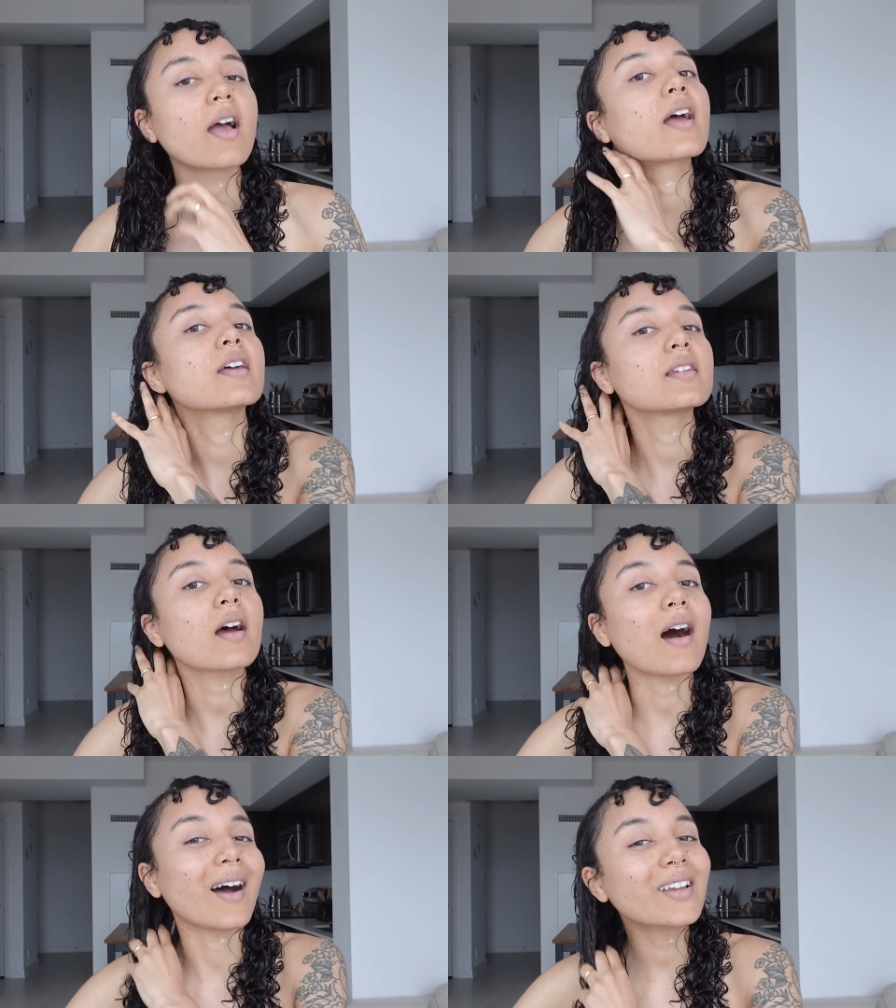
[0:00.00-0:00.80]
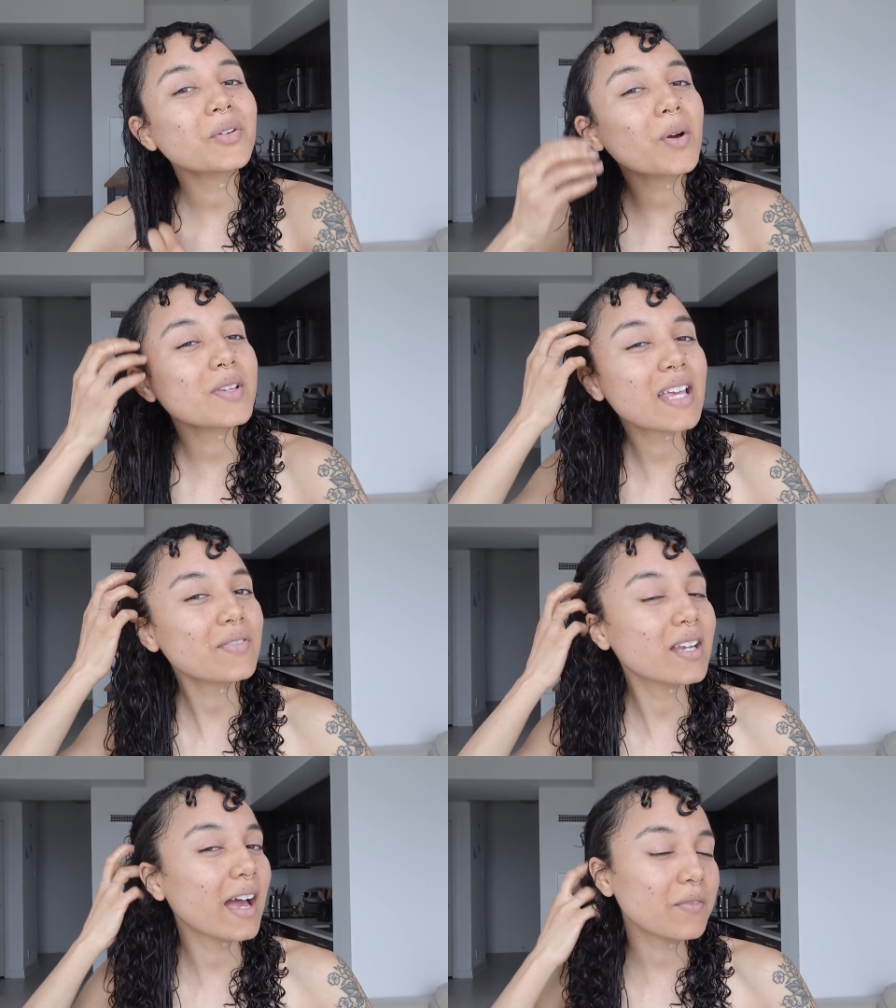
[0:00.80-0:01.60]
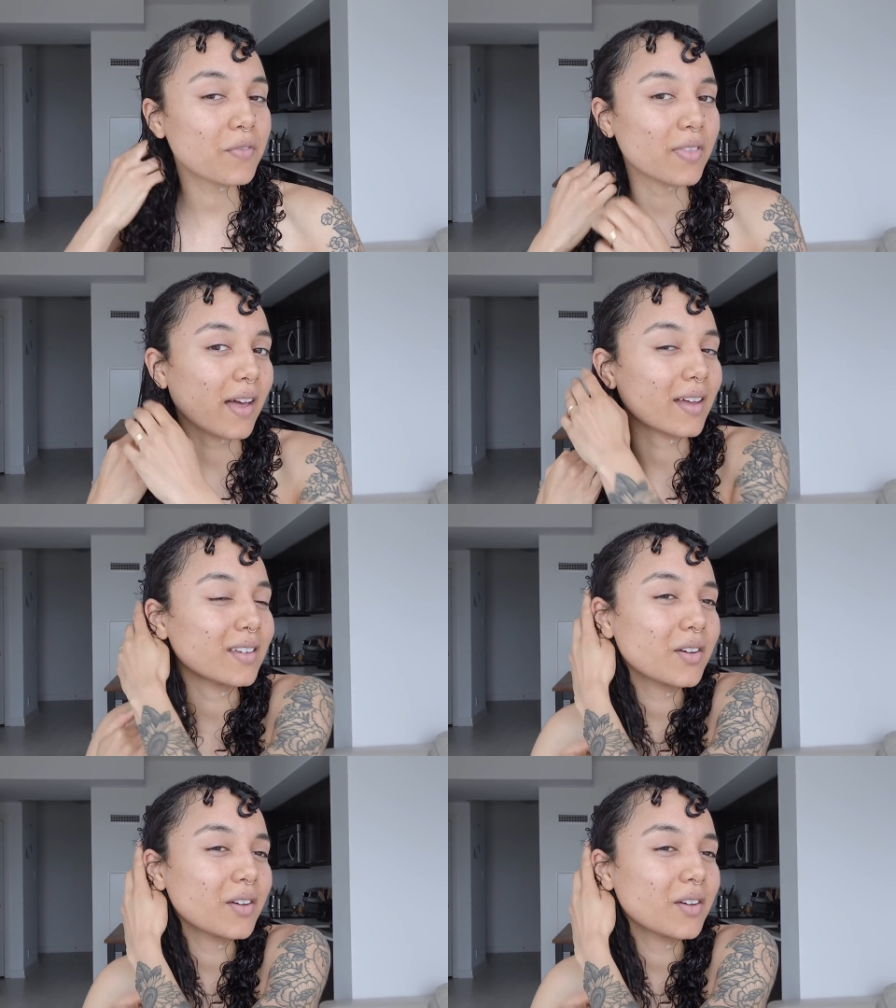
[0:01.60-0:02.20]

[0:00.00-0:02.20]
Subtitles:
And I don't always have time for that.